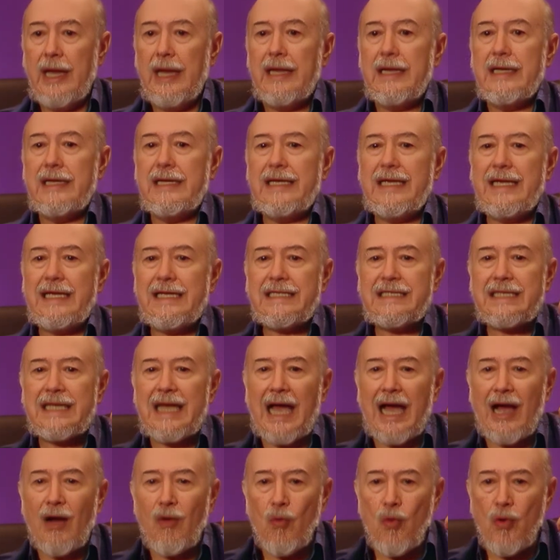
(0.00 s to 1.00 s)
This
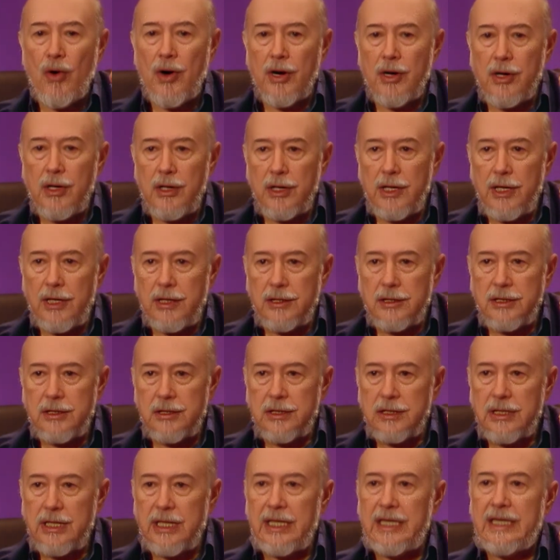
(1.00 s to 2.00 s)

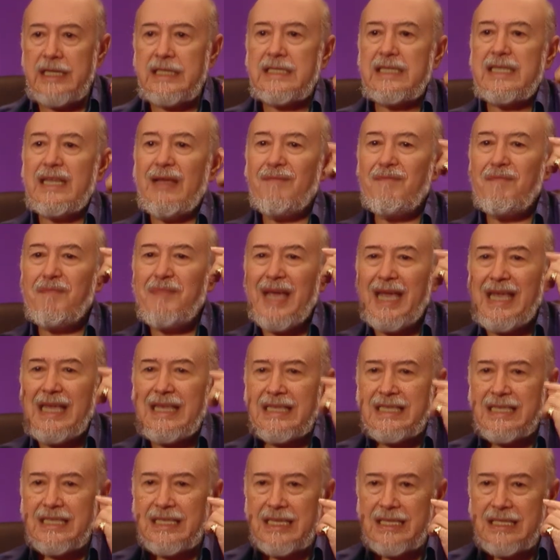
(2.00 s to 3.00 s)
awareness is the
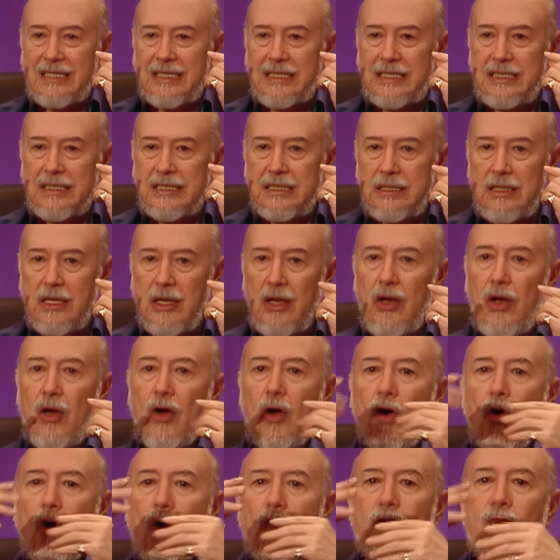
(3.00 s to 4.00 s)
basis
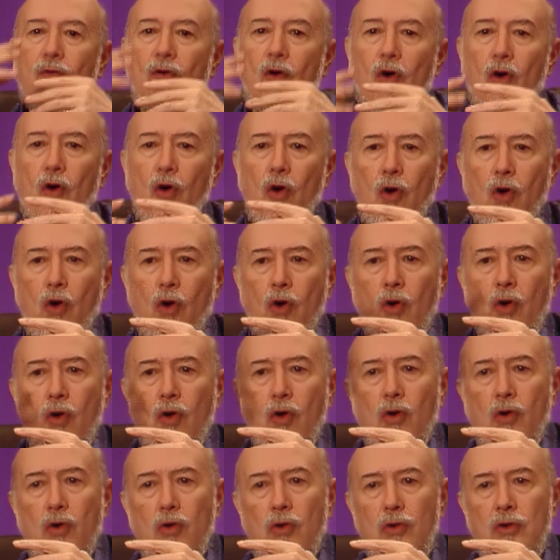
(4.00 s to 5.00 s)
of
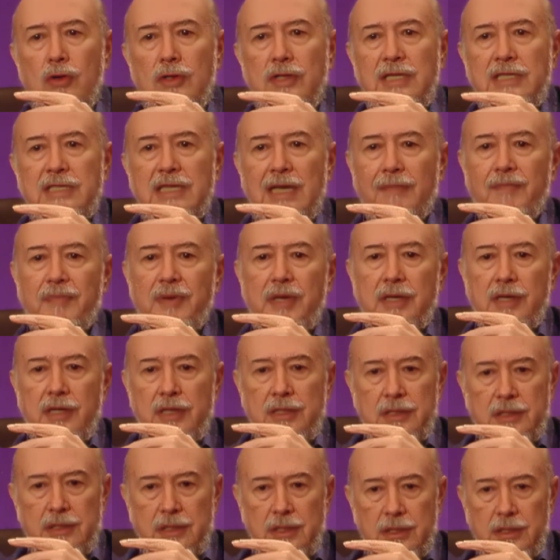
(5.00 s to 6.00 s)
all these
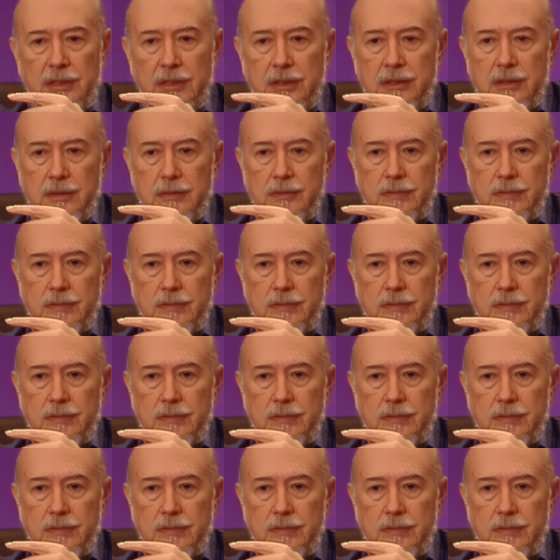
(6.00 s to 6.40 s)
appearances.